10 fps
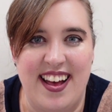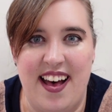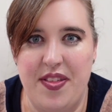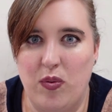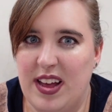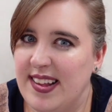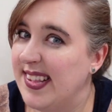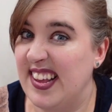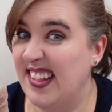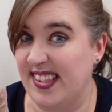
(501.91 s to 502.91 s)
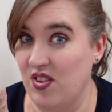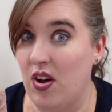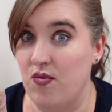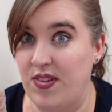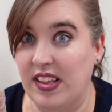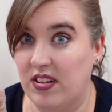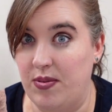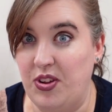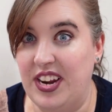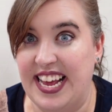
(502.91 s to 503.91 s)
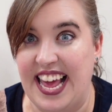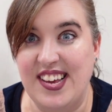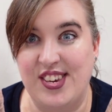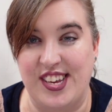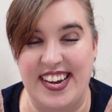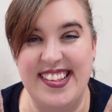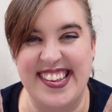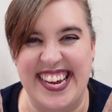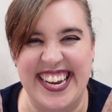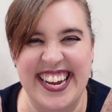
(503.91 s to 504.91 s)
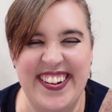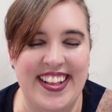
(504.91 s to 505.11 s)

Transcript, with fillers: Otherwise, it's not real communication, is it?